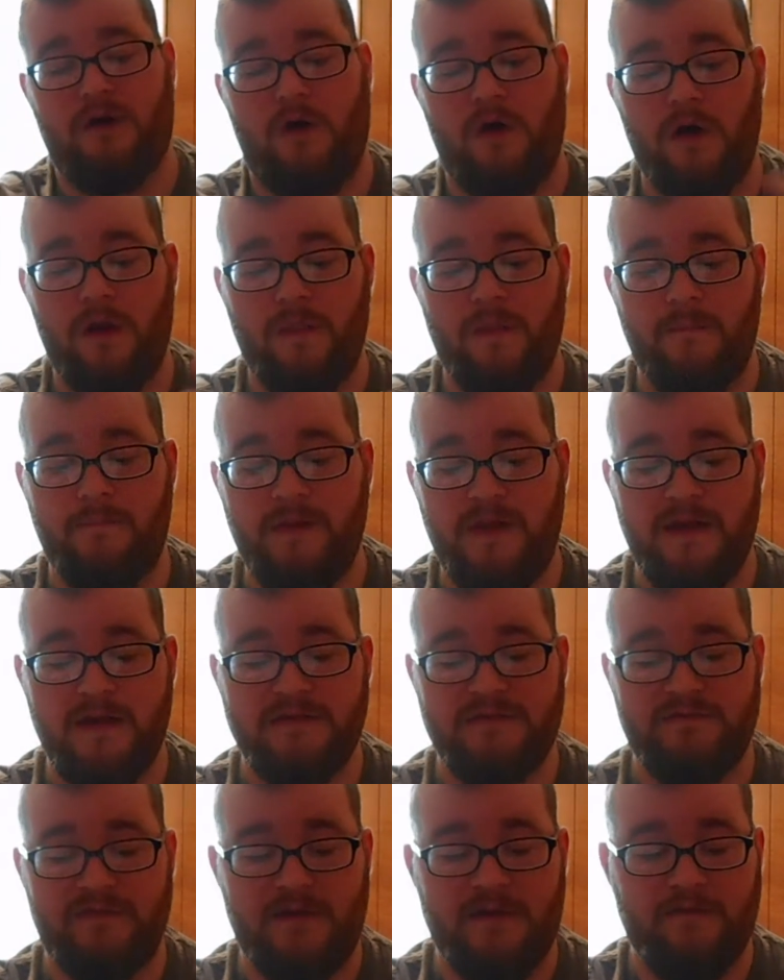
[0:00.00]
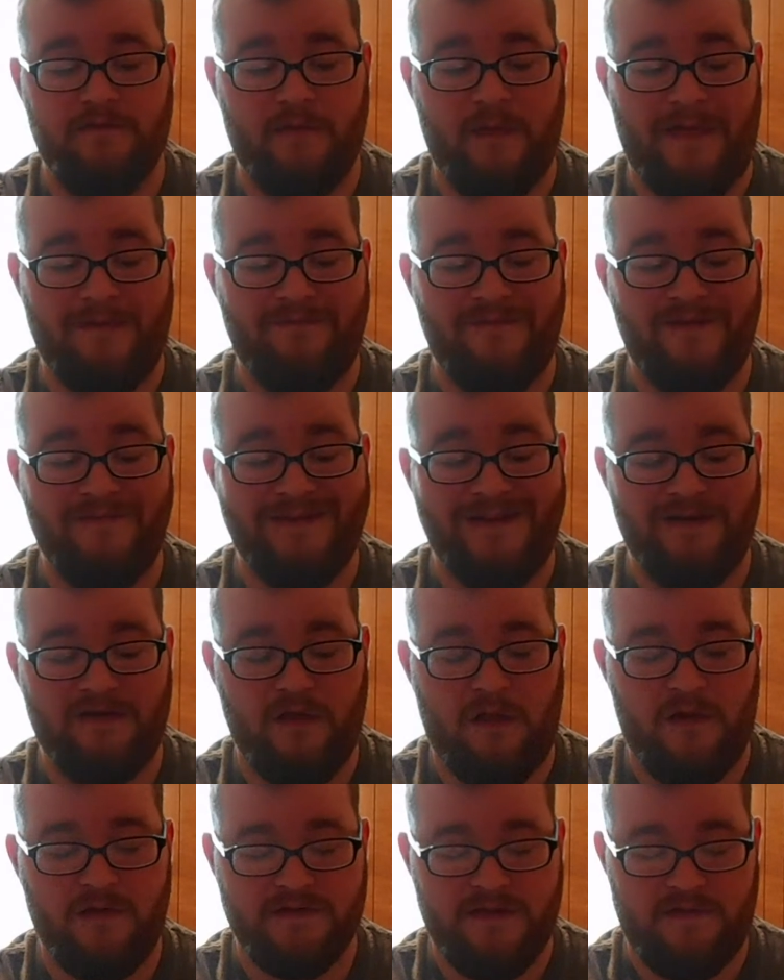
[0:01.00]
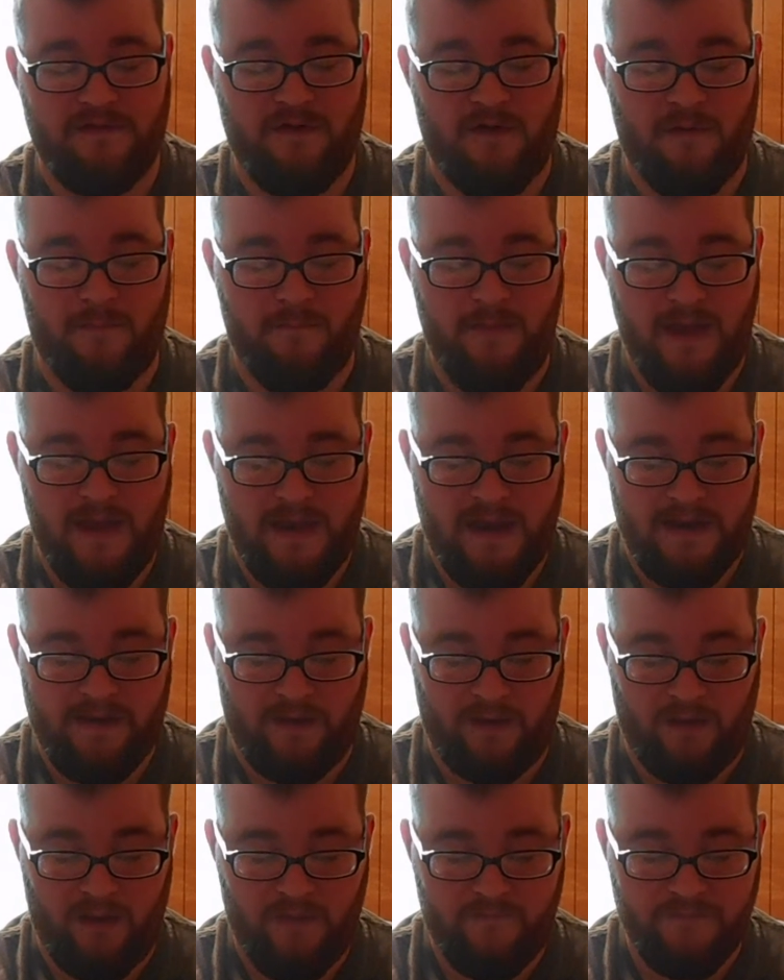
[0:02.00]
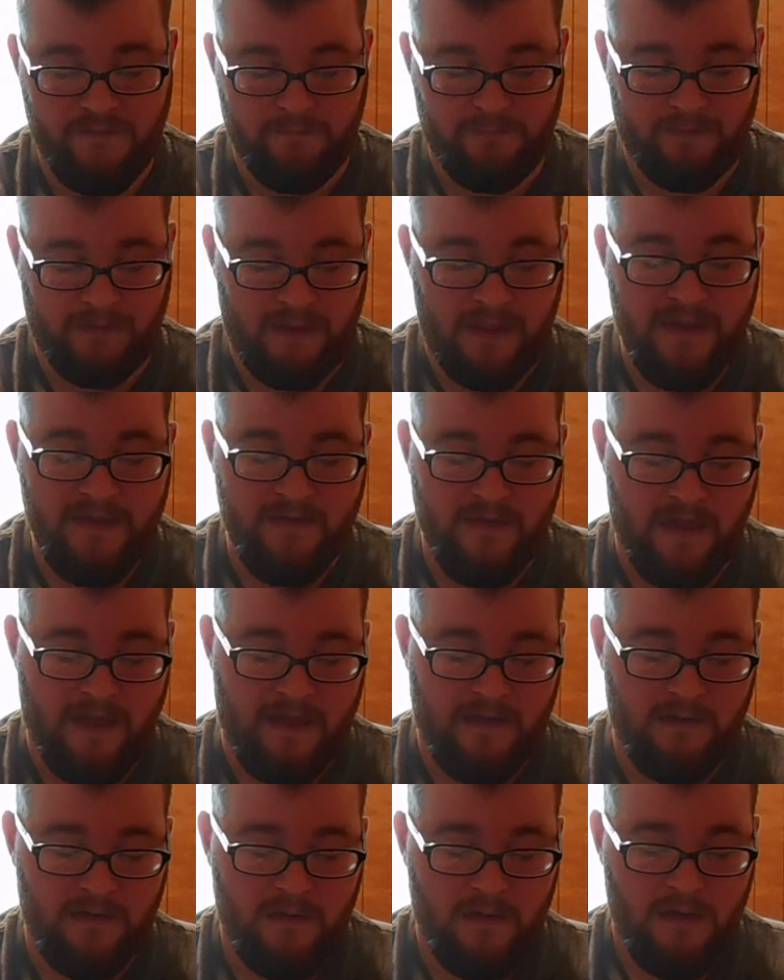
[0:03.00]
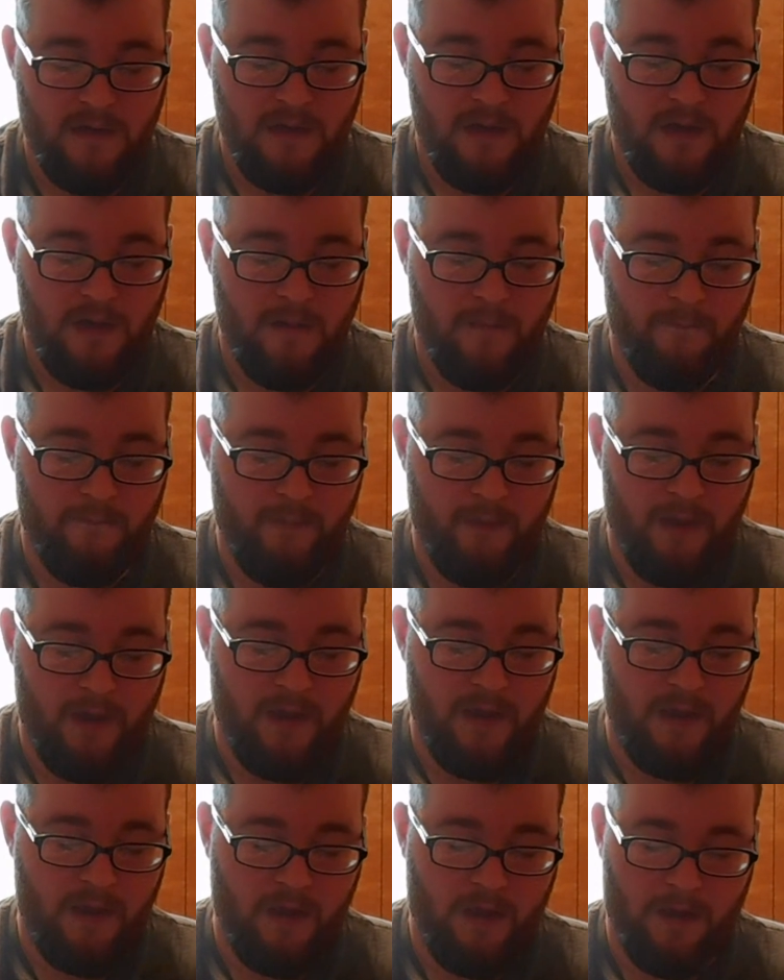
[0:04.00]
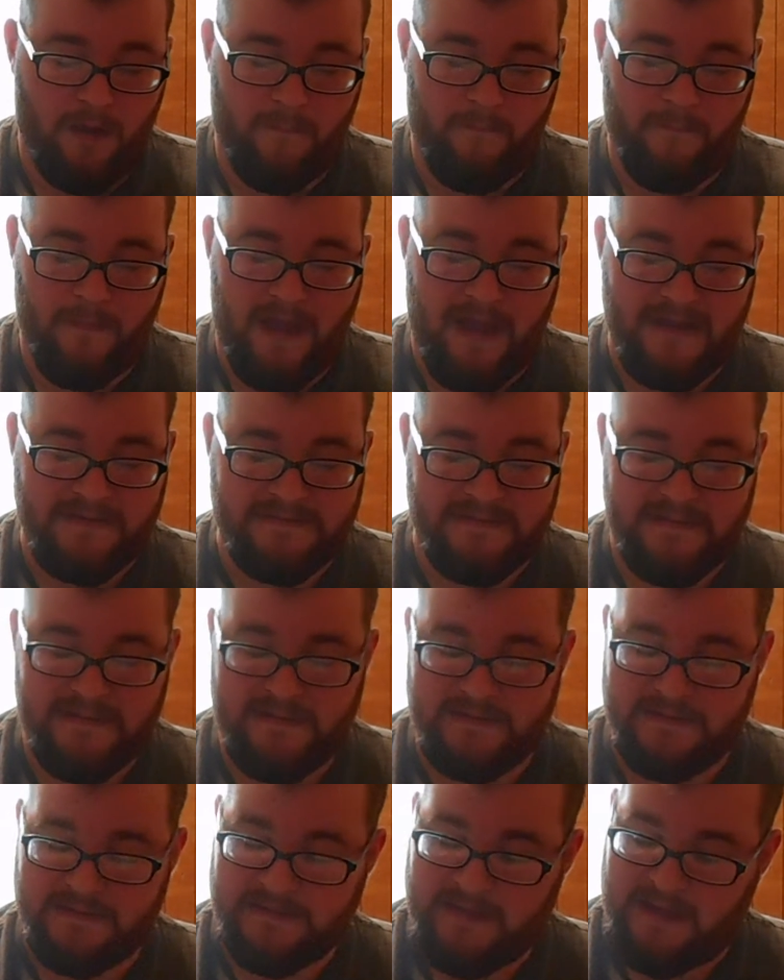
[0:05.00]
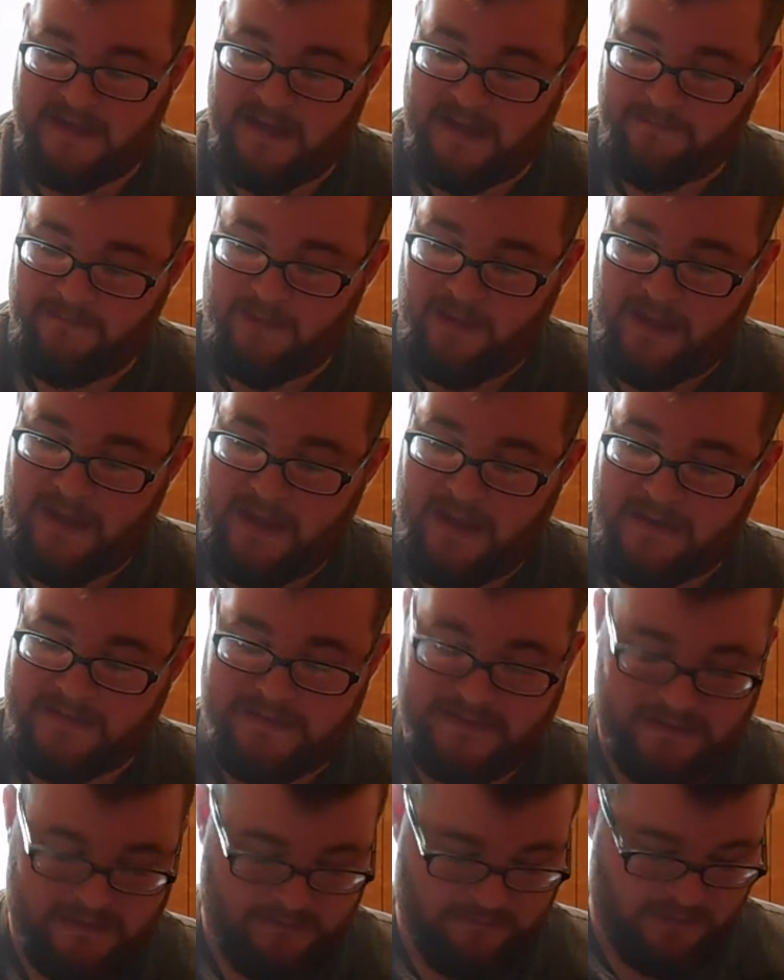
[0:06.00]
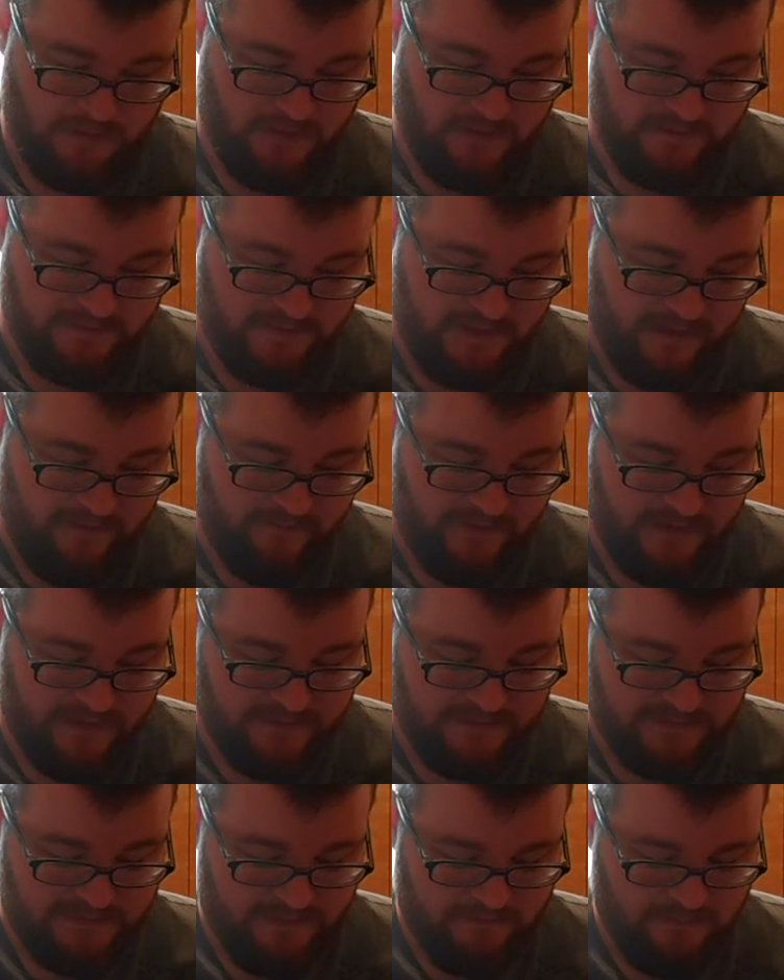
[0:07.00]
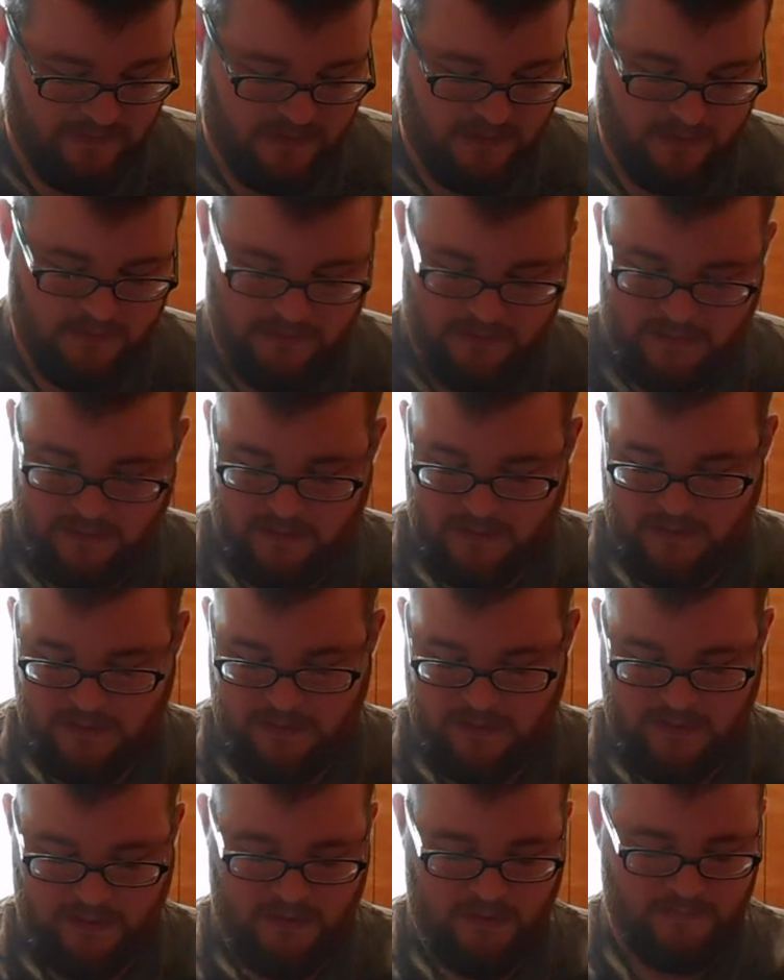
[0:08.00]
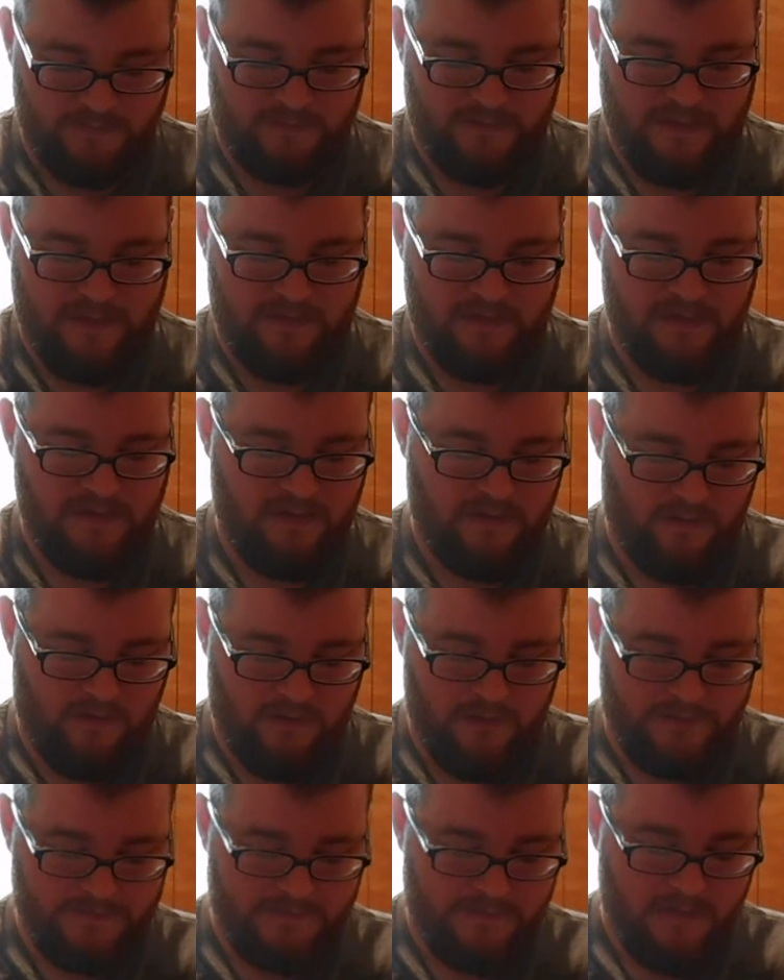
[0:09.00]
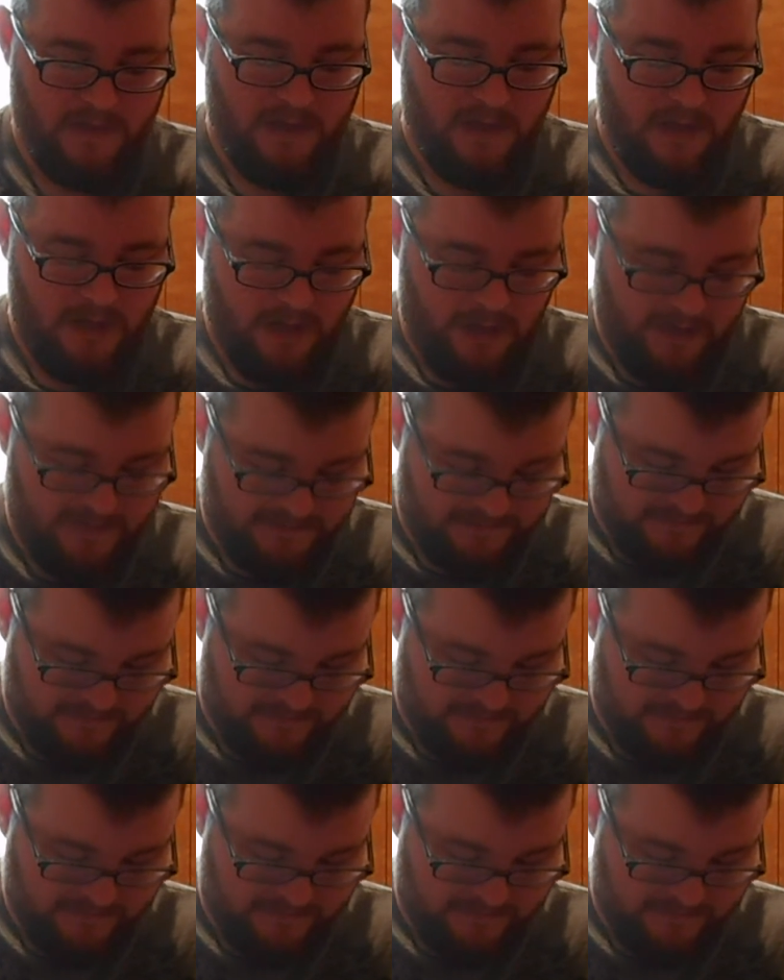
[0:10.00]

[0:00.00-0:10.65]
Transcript: on the PS Vita for like $15, I thought, man, I'd love to play that. But I didn't, and I'm glad I didn't because Kevin has sent me, and it comes with, I think, cards, has